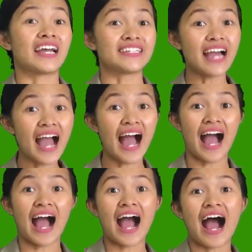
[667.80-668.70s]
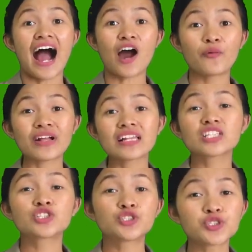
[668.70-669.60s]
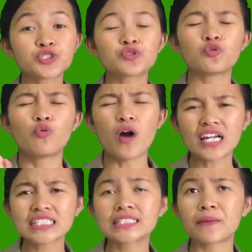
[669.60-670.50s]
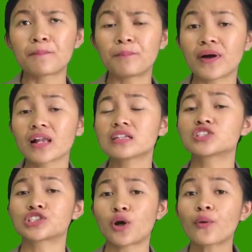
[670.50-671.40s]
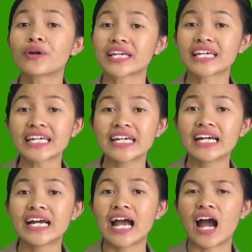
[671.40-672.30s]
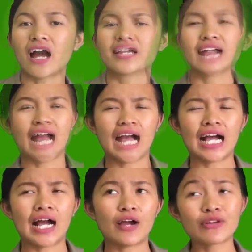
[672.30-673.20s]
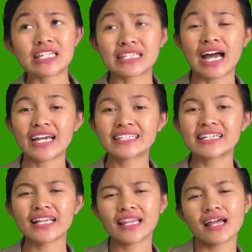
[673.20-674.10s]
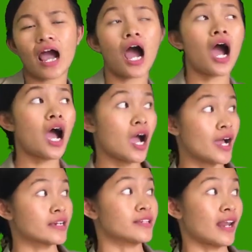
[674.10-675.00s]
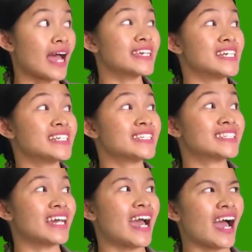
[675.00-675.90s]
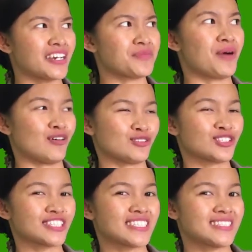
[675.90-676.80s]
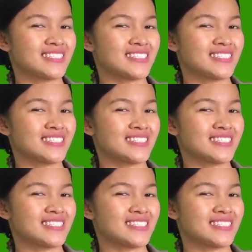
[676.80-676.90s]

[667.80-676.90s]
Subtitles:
Yeah, I will choose one simple story with the title The Lion and the Mouse.